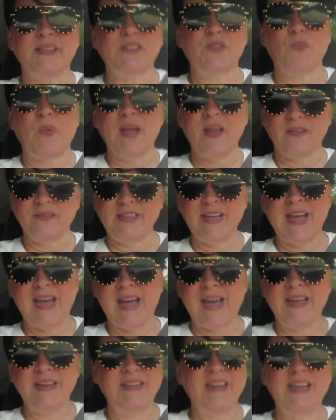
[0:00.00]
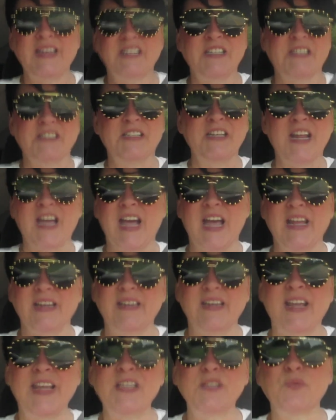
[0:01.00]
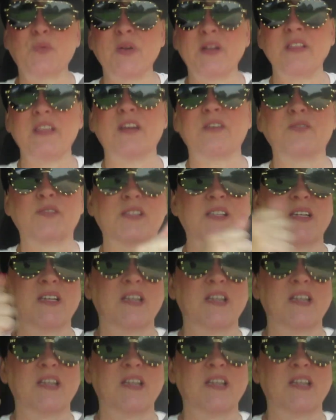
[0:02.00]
that's wound tight. He just not. He's one of those